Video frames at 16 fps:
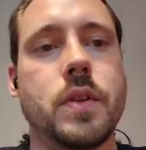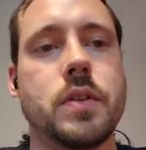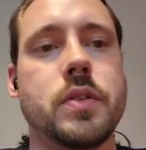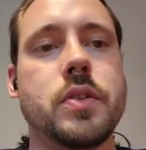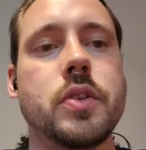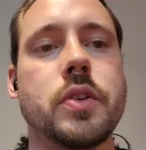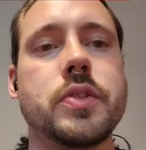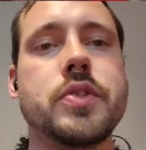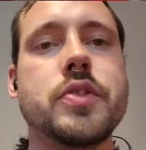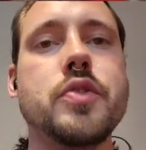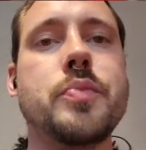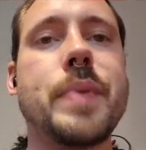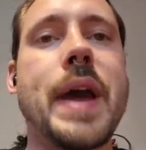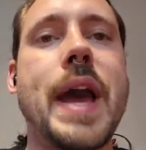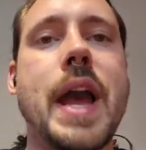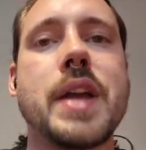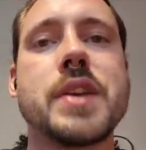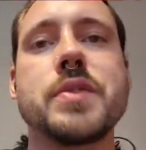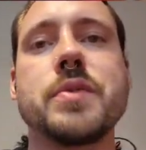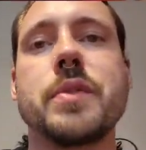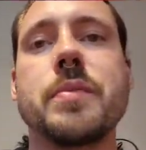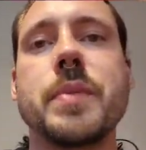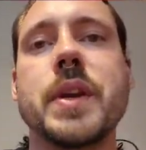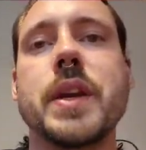Took 2 packs
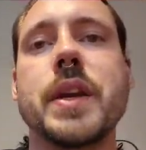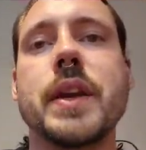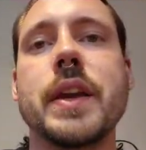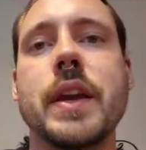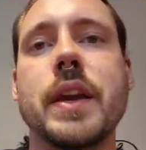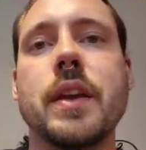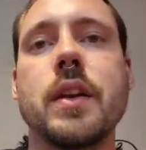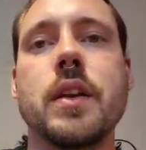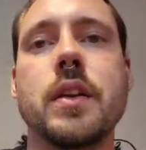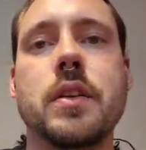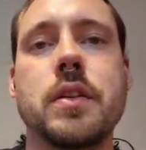with me again.